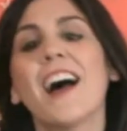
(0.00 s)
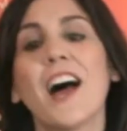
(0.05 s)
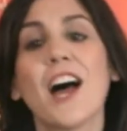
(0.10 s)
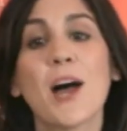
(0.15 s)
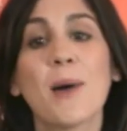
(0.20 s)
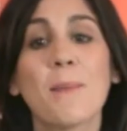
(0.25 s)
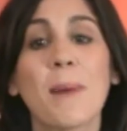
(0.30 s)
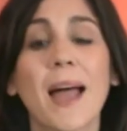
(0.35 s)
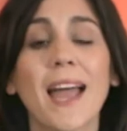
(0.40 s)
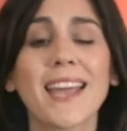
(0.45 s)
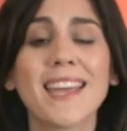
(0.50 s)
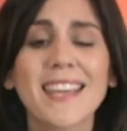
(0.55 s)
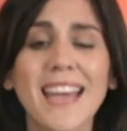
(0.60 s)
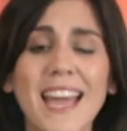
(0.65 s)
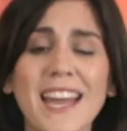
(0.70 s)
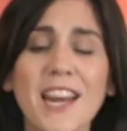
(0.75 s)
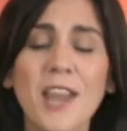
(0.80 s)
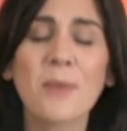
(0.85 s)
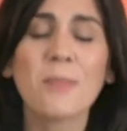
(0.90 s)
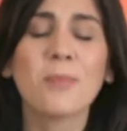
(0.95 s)

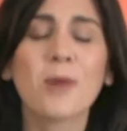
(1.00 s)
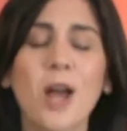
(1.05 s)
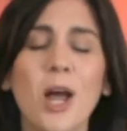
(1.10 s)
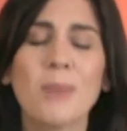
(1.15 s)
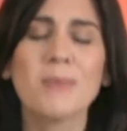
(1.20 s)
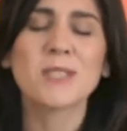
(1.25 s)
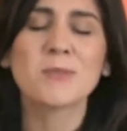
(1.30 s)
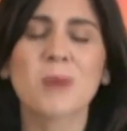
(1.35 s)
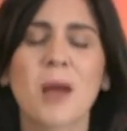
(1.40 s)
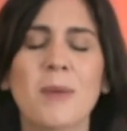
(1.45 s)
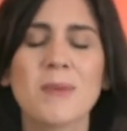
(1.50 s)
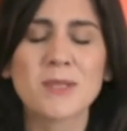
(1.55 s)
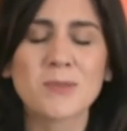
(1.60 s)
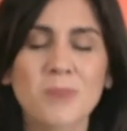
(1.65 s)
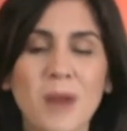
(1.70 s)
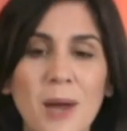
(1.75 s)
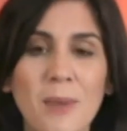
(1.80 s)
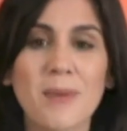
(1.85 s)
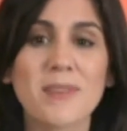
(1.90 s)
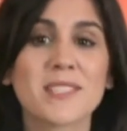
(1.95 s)
Again, I promise,
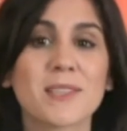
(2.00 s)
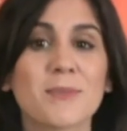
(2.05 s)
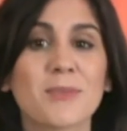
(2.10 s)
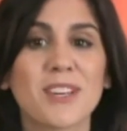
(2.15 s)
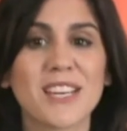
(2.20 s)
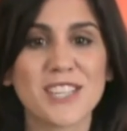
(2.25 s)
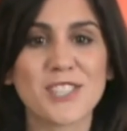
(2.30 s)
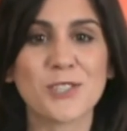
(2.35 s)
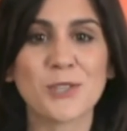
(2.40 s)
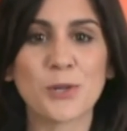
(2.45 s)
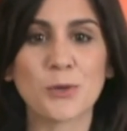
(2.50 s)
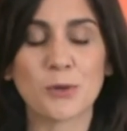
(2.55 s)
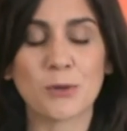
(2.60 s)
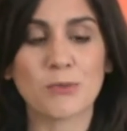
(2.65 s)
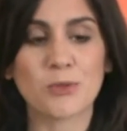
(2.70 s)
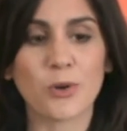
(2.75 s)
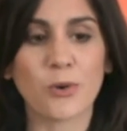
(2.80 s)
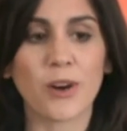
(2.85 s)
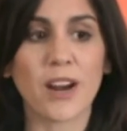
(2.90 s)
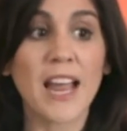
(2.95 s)
I'm going to do a
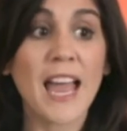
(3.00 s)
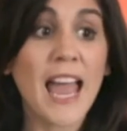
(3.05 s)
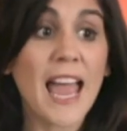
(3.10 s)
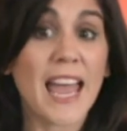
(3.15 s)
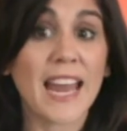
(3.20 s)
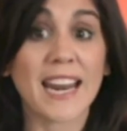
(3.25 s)
room tour,